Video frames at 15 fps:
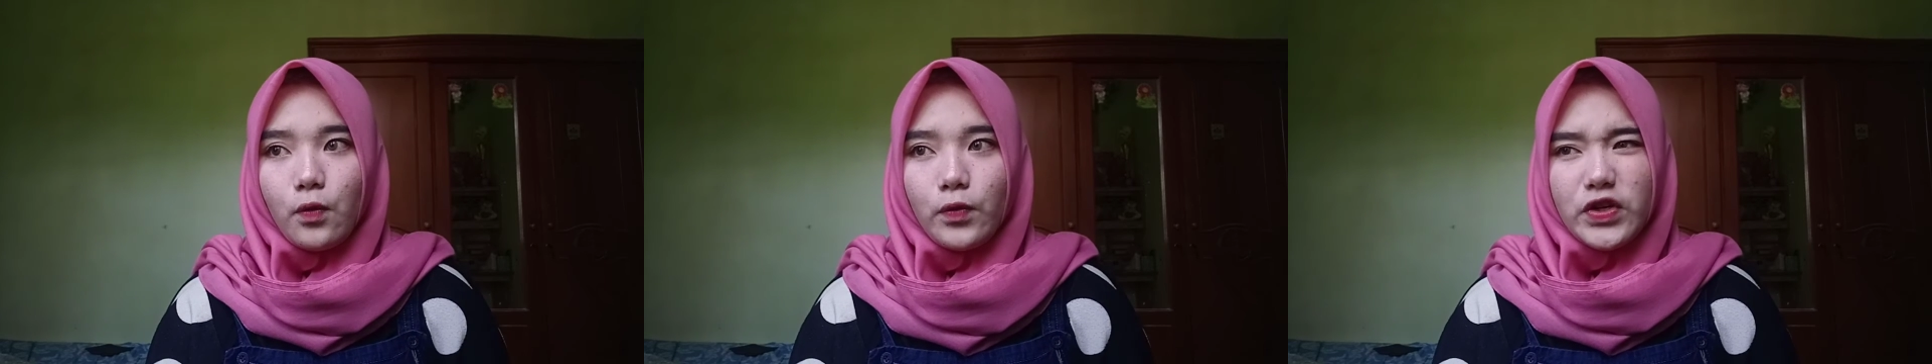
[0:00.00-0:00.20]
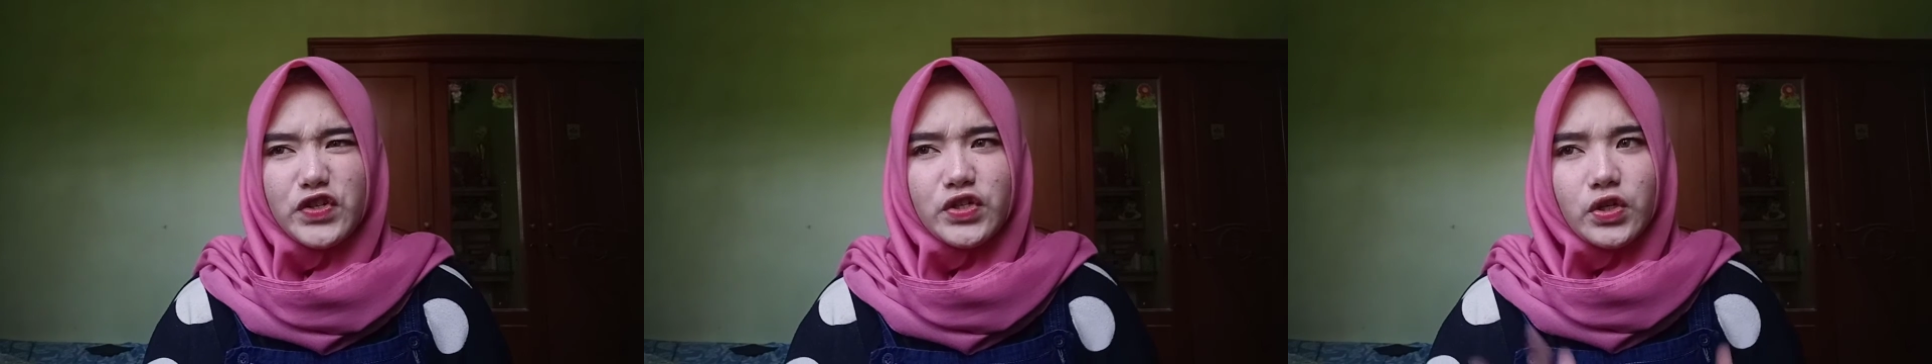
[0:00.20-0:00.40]

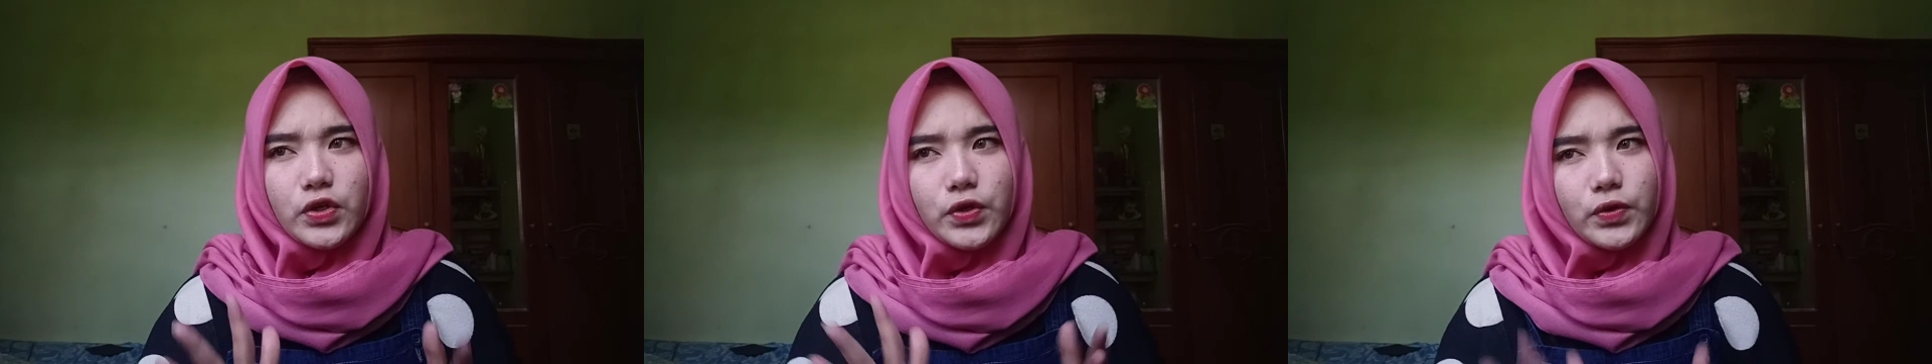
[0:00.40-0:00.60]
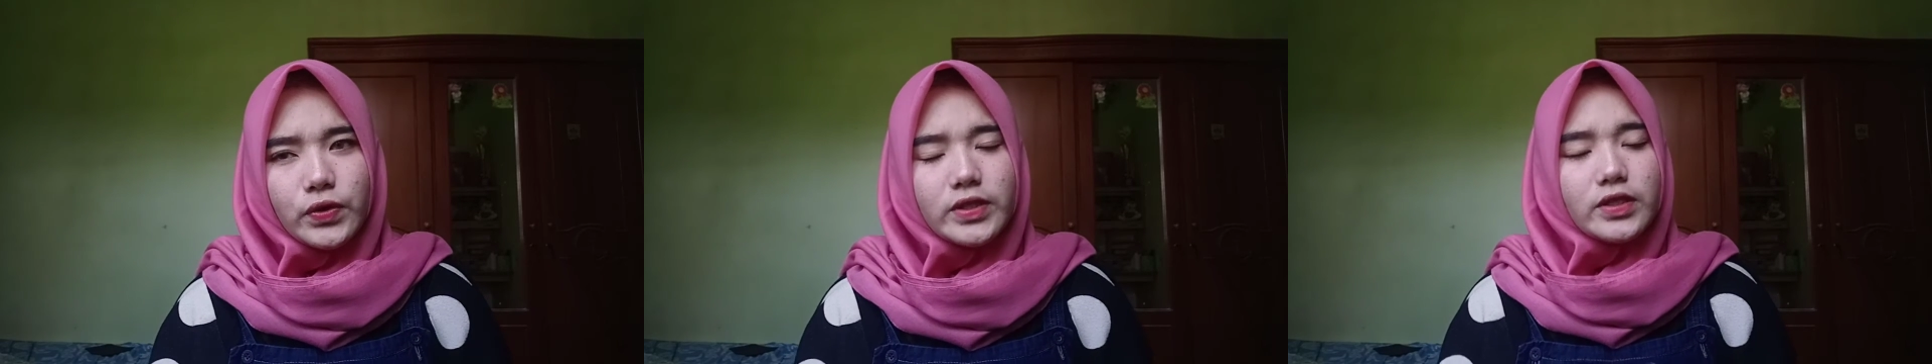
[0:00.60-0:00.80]
which
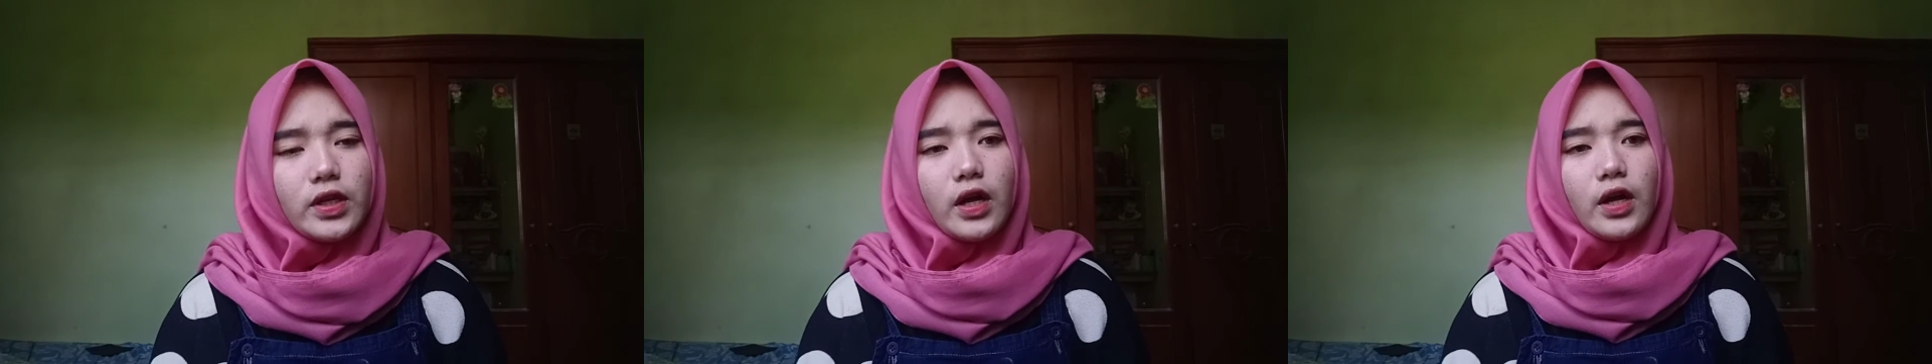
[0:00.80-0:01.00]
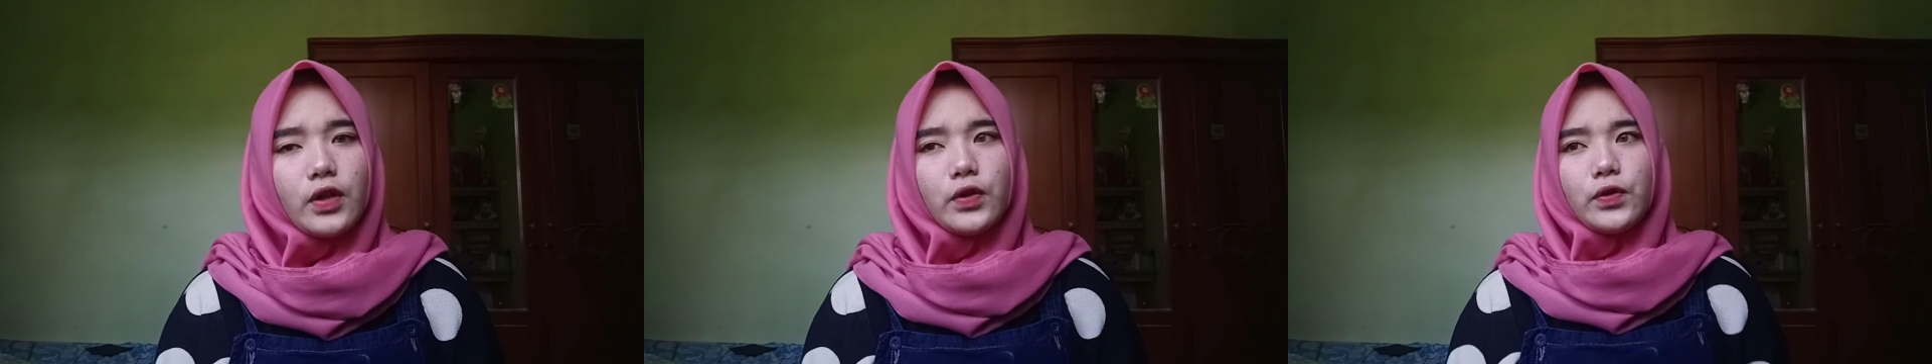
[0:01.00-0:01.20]
used
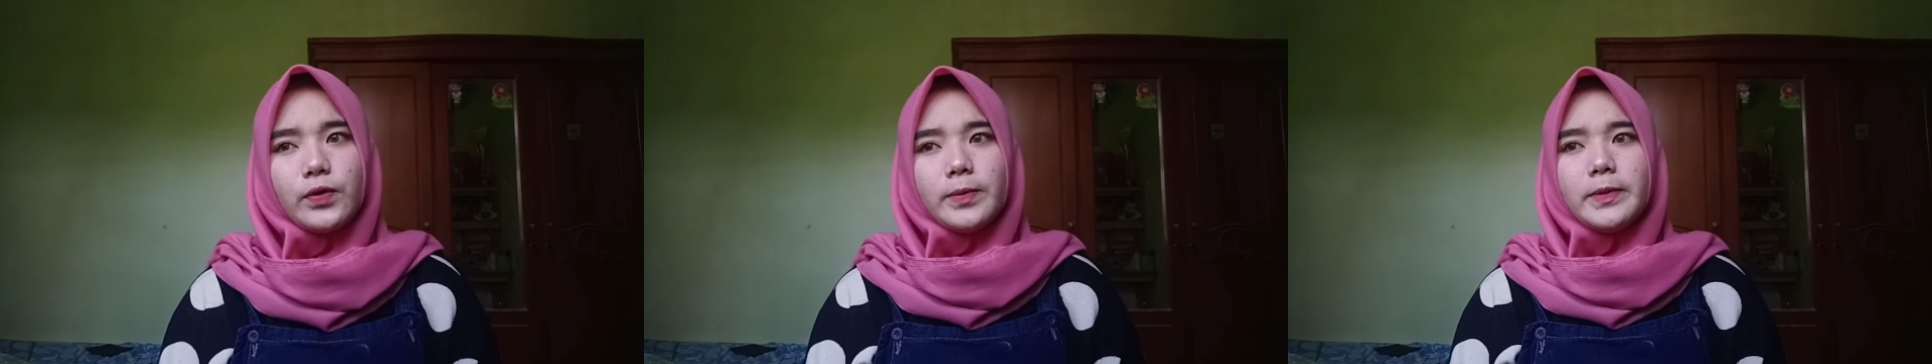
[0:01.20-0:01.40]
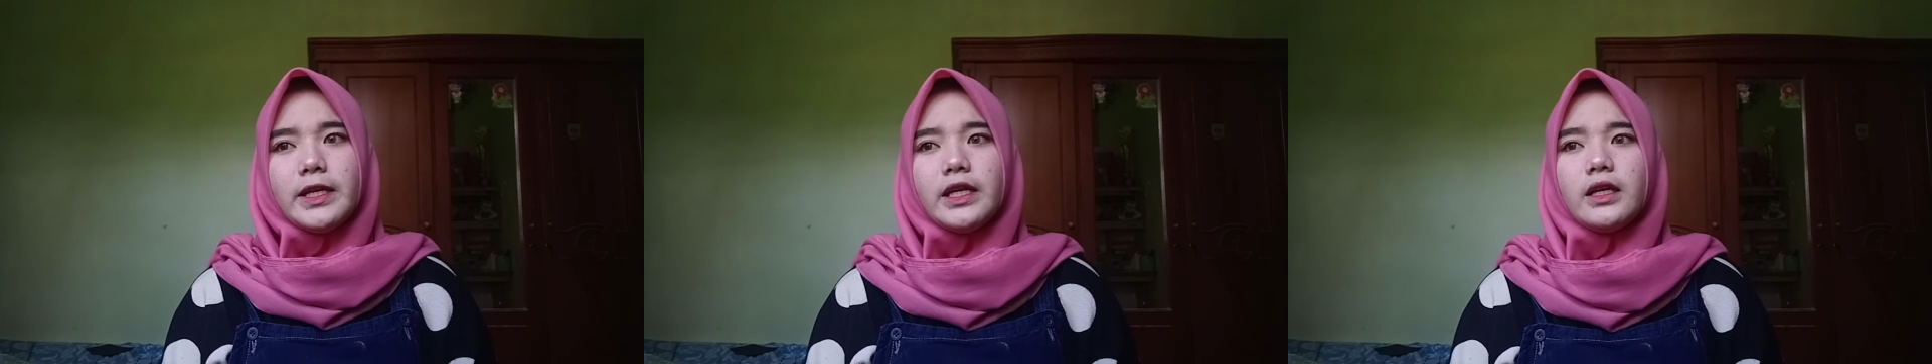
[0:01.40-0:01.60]
to
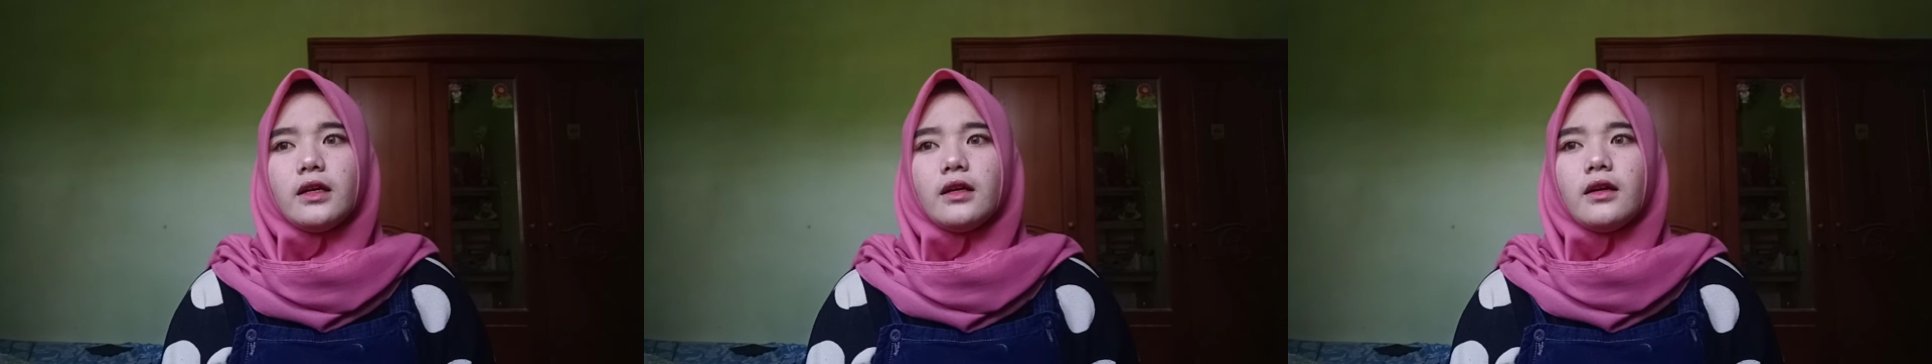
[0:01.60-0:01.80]
be